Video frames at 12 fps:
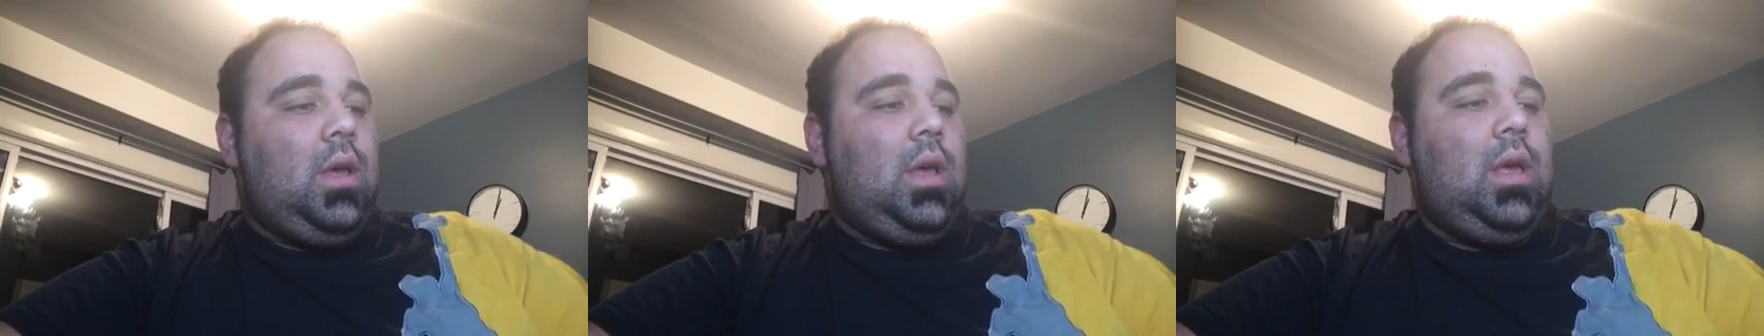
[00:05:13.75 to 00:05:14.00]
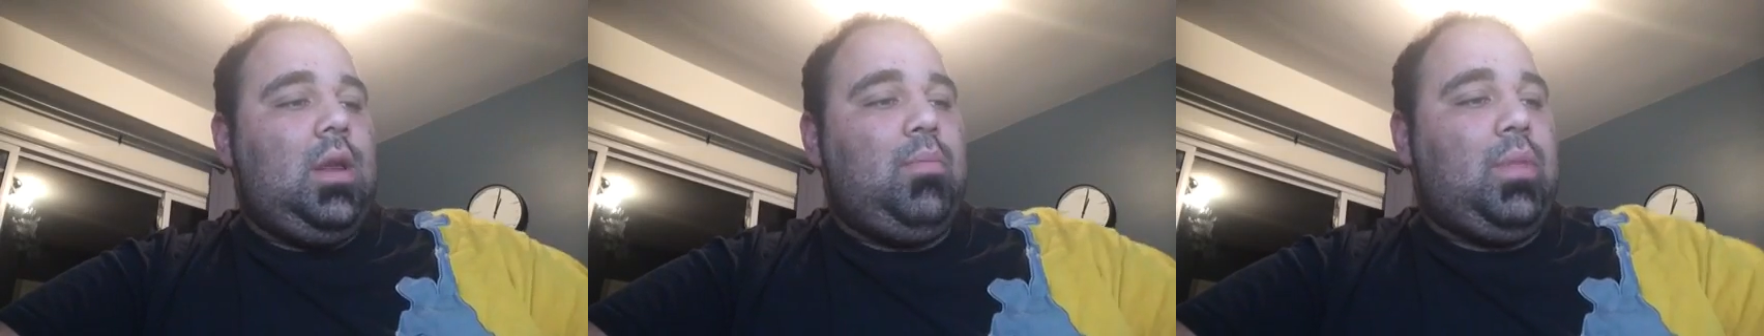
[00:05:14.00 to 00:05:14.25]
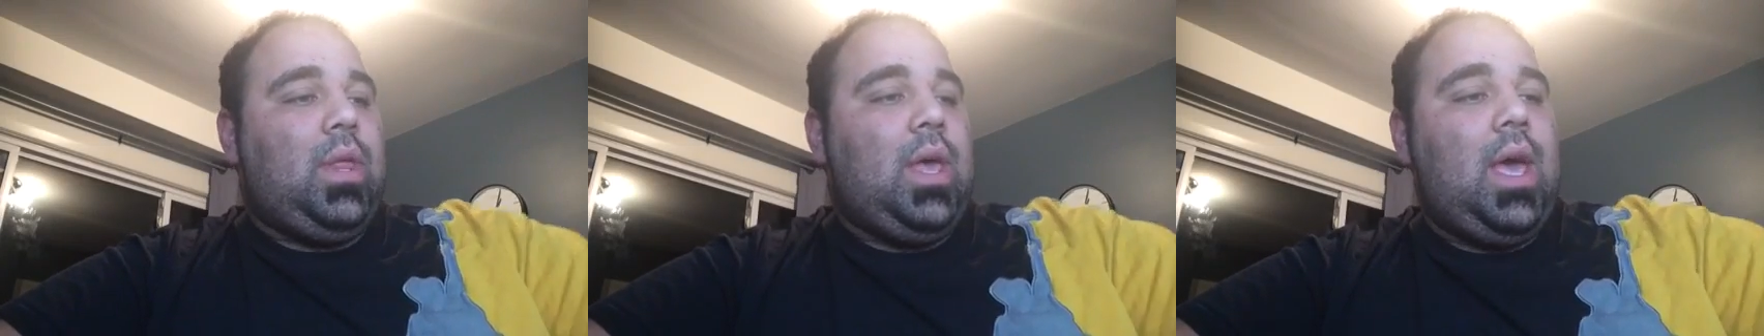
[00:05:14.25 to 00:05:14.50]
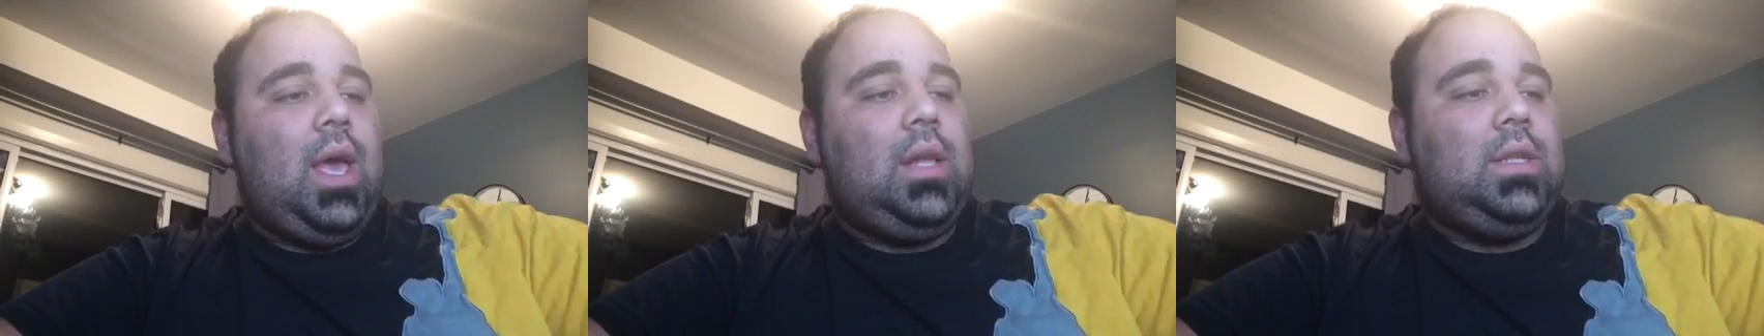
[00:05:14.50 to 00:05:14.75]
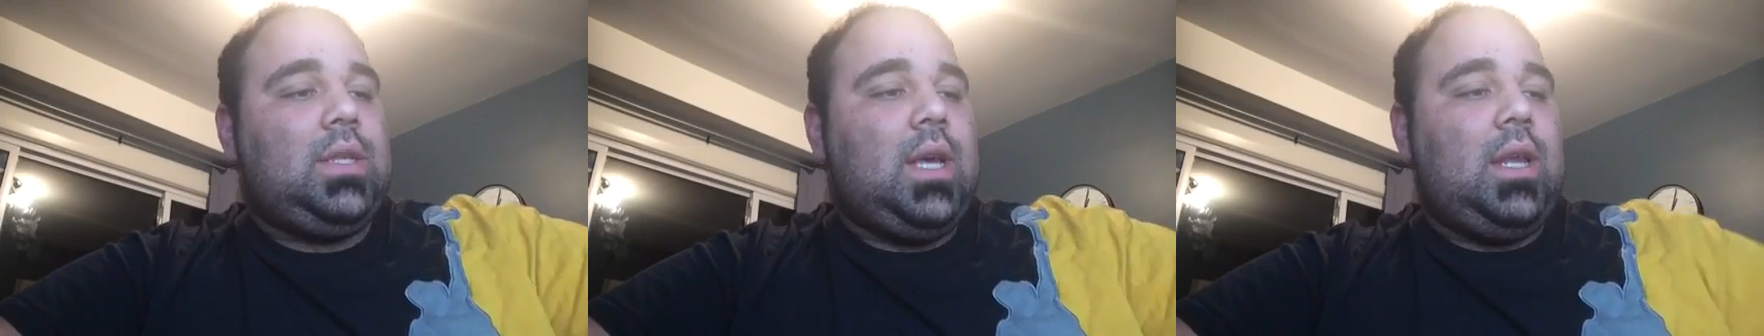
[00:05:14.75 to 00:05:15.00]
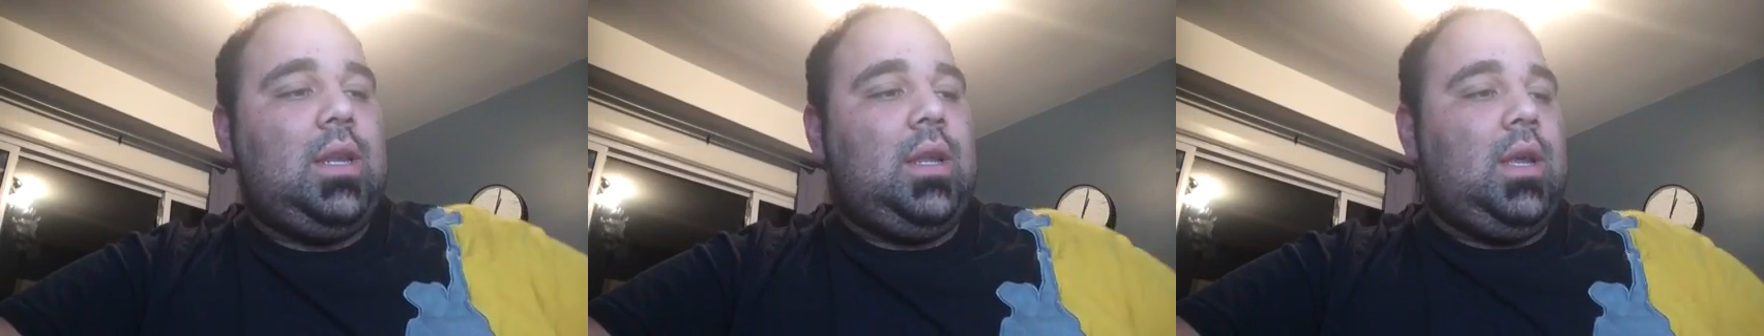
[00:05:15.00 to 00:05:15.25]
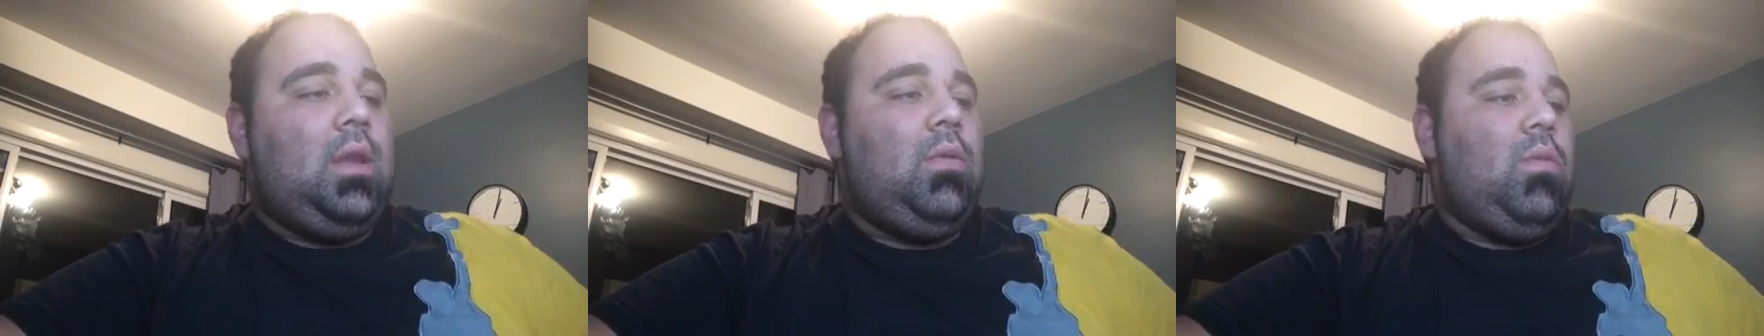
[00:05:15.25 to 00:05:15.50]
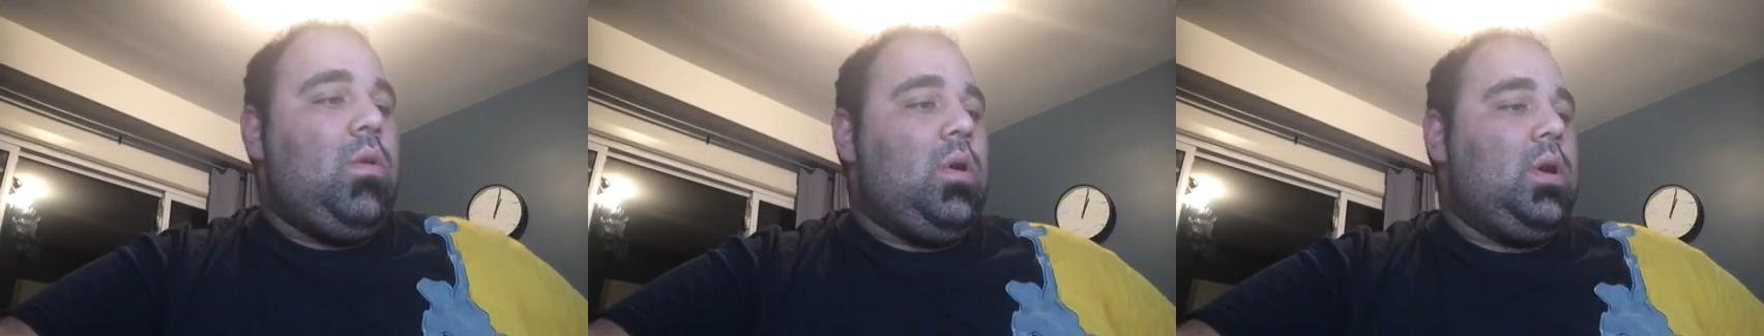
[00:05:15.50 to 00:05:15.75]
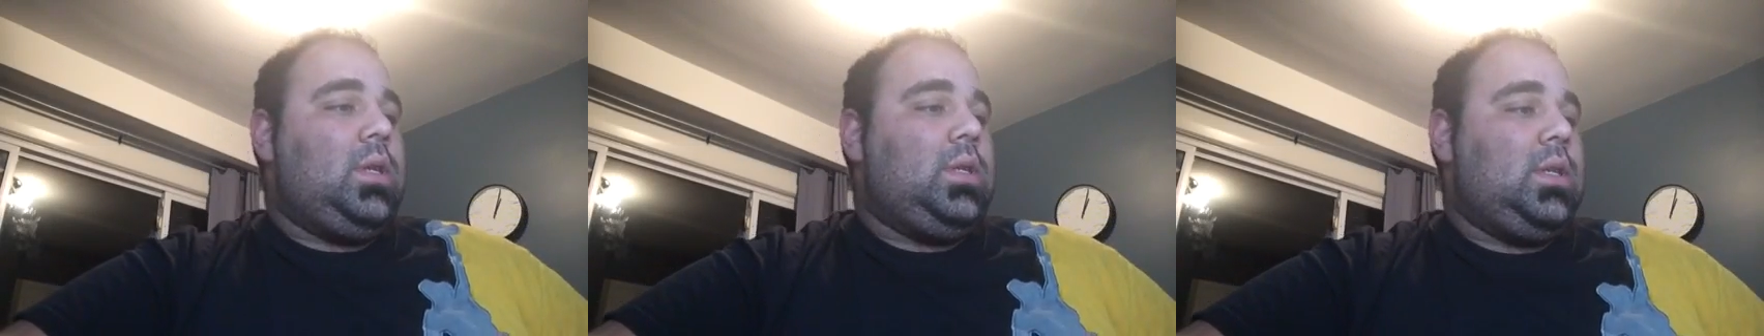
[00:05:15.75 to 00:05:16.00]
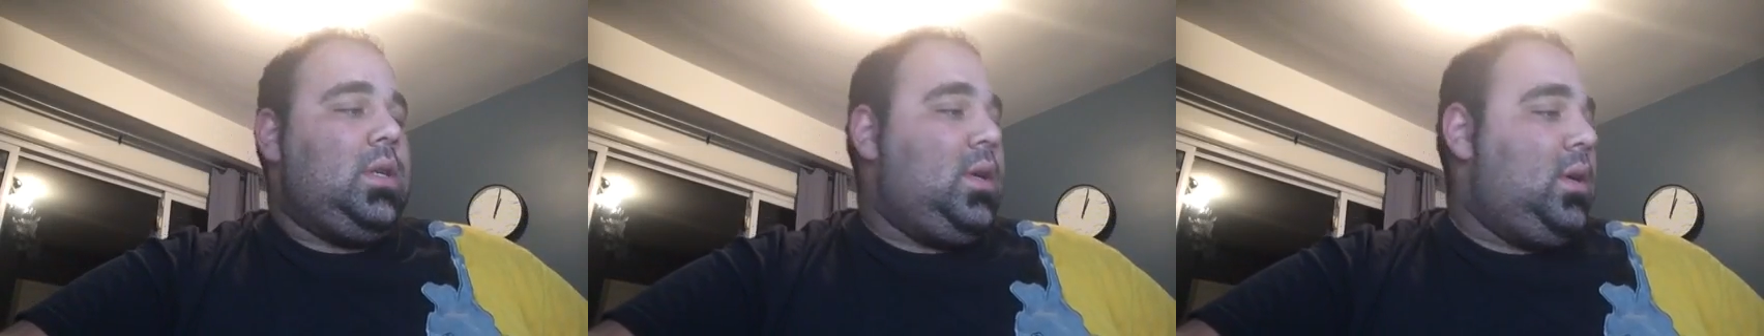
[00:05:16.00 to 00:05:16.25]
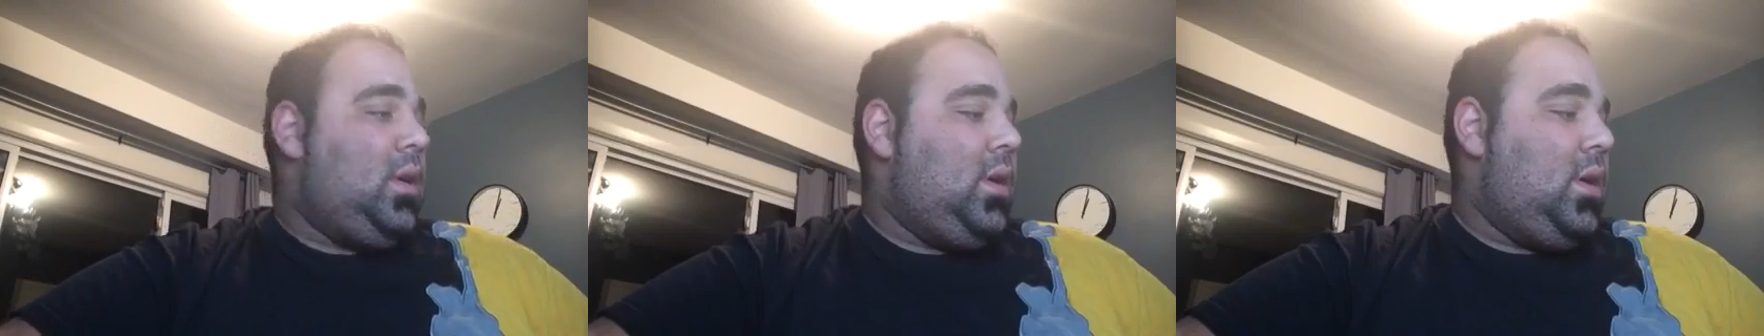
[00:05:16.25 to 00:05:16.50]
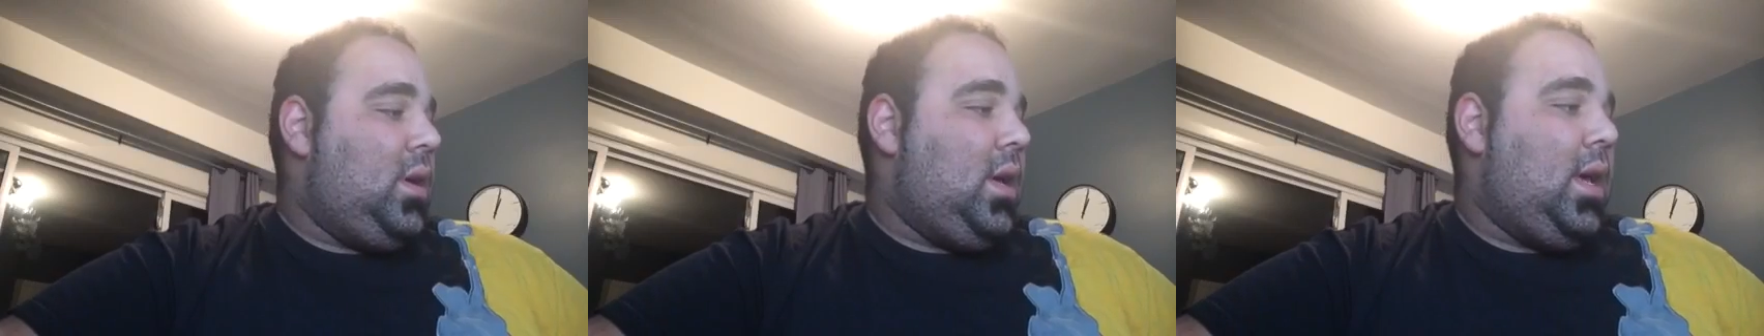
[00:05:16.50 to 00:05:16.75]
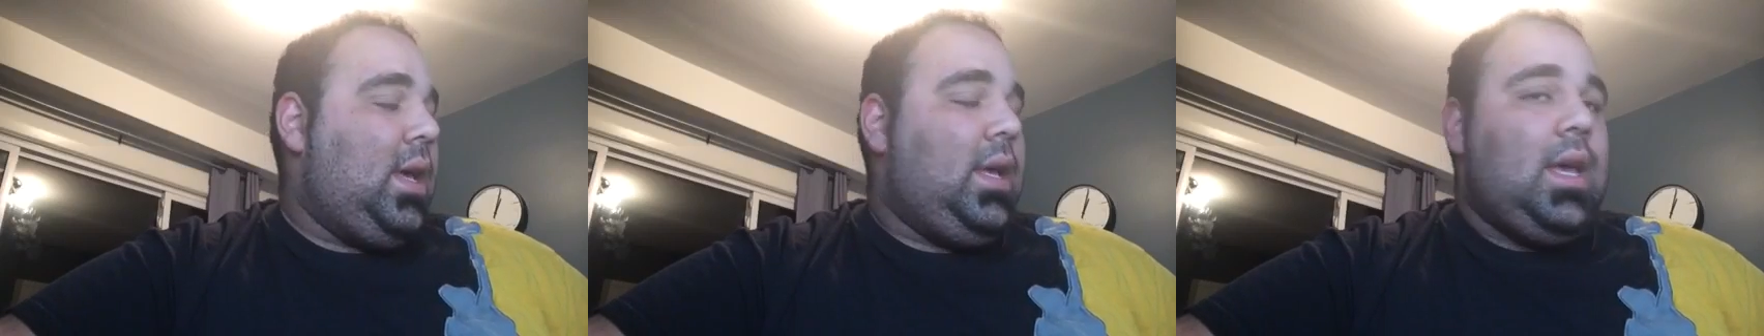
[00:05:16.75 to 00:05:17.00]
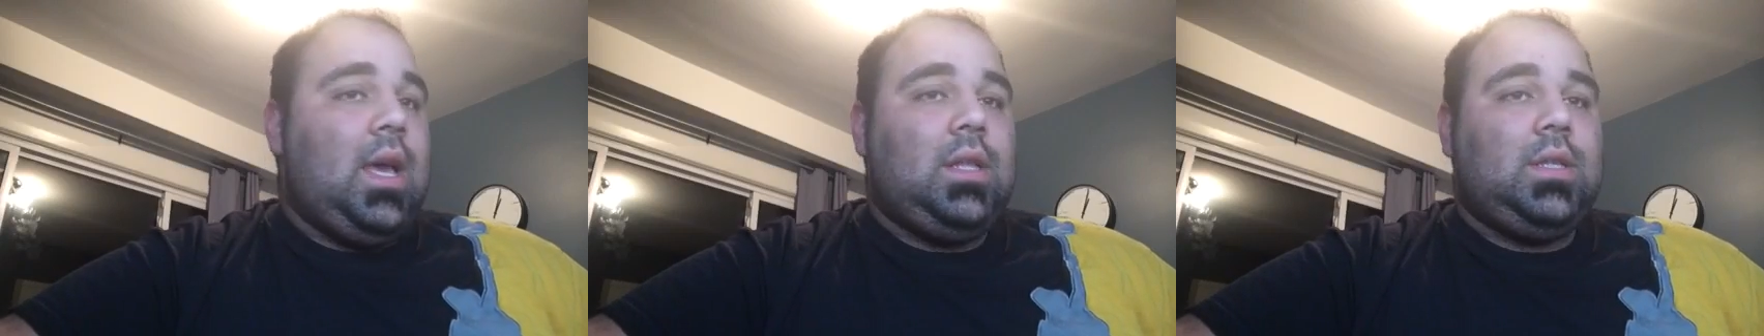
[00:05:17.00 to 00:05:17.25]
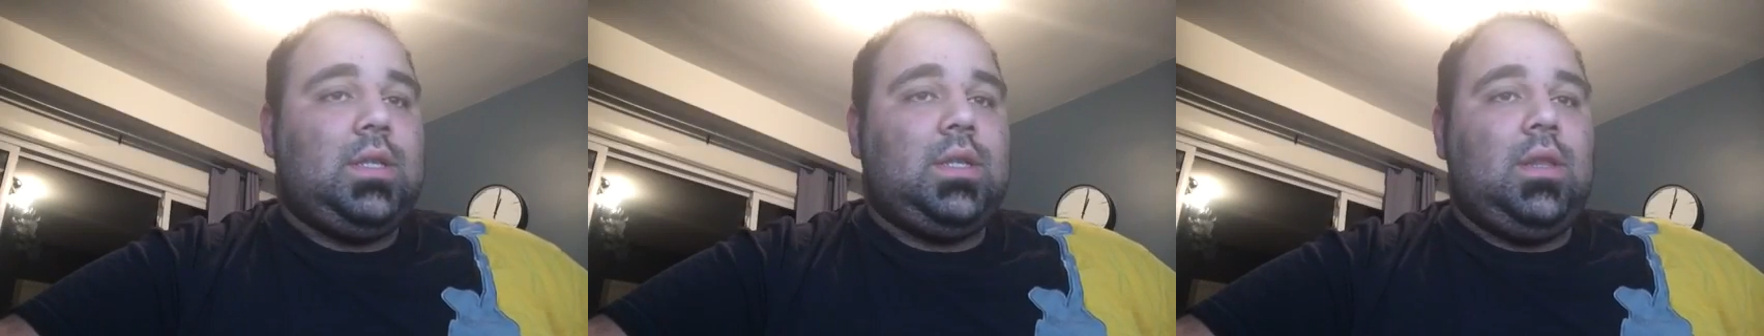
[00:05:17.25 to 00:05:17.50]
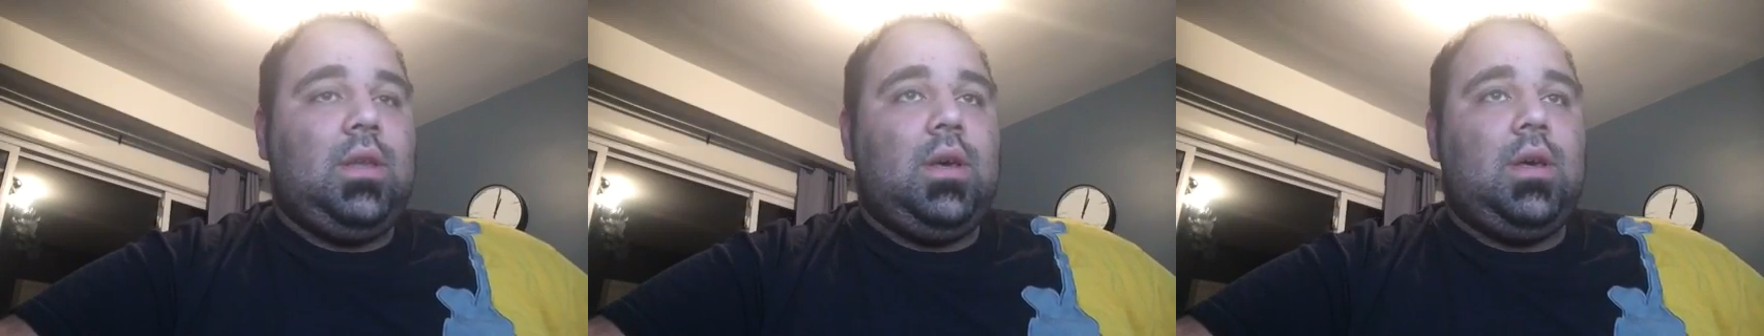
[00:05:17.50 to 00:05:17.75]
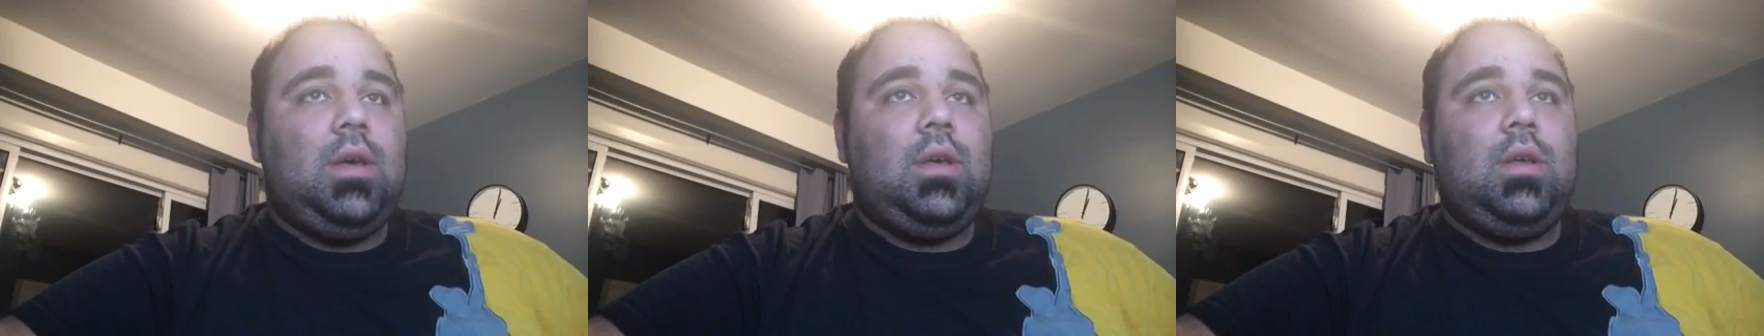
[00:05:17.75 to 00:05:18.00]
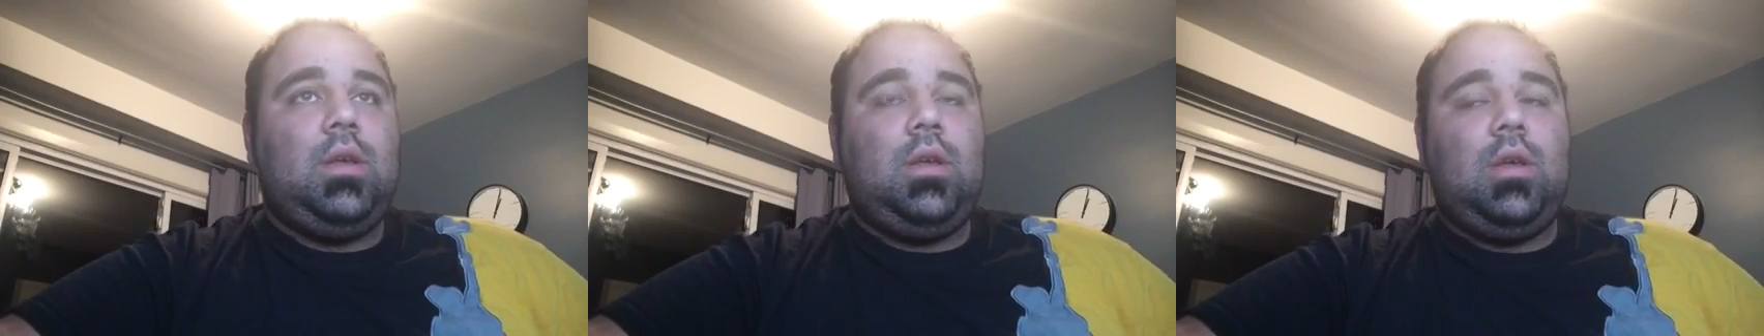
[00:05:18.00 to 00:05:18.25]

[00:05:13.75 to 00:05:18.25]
in plans and in works against the